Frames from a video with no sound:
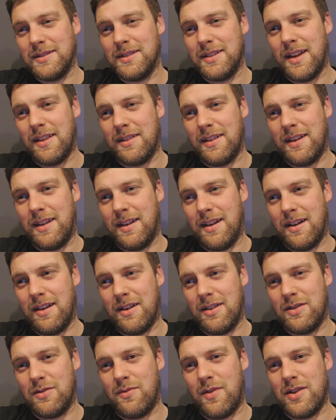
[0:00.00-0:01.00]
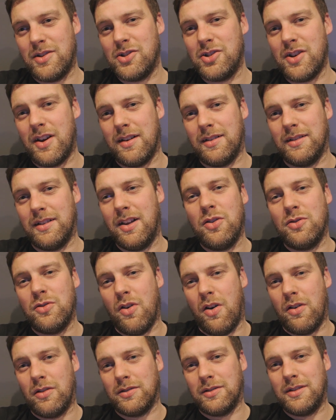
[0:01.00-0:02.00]
Get the red shell
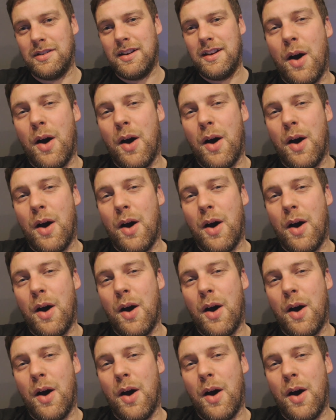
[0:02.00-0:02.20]
gone.